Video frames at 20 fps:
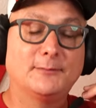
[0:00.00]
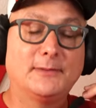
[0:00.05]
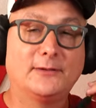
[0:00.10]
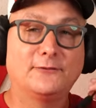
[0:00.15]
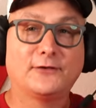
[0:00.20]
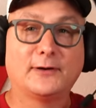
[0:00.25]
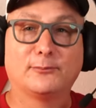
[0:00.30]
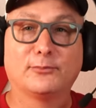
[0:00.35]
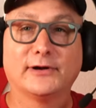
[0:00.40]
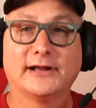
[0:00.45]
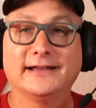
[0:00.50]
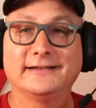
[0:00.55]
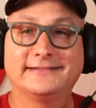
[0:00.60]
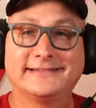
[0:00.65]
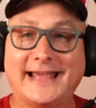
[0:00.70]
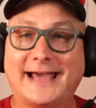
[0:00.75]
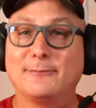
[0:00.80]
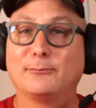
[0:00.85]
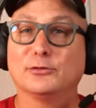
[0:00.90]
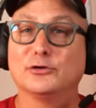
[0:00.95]
Maybe if I bring it
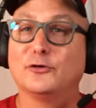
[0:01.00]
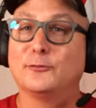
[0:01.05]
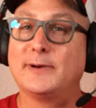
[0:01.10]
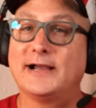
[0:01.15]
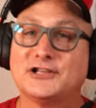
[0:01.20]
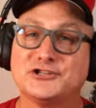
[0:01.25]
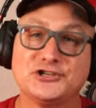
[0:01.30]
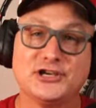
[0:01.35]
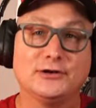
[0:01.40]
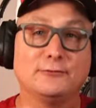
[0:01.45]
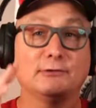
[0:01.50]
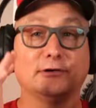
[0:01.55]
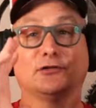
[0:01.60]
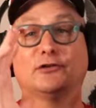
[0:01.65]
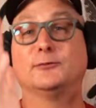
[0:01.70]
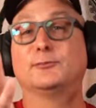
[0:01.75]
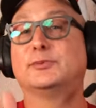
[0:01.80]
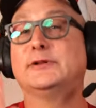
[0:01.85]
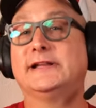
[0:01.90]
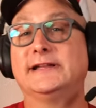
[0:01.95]
down below my chin where it's
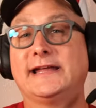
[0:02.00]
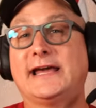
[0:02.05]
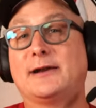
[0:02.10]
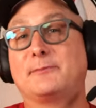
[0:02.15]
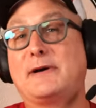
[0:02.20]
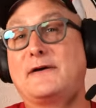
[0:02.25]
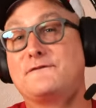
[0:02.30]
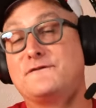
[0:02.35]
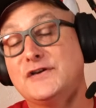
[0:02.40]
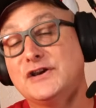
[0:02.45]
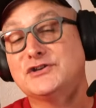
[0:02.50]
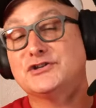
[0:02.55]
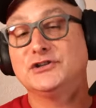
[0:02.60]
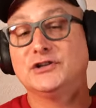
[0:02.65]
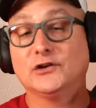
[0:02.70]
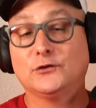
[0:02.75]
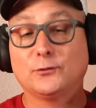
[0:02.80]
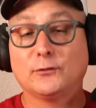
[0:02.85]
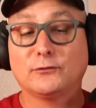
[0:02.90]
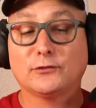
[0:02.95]
completely out of my vision,
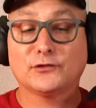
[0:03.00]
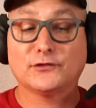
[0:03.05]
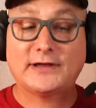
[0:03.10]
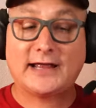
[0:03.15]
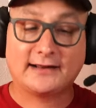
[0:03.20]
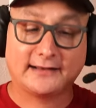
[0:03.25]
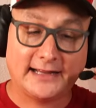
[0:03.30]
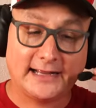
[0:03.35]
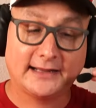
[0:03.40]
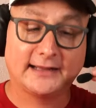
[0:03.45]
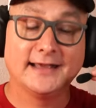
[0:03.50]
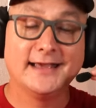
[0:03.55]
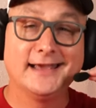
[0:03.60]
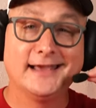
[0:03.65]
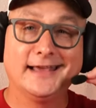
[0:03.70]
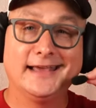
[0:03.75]
this is what we're sounding sound like.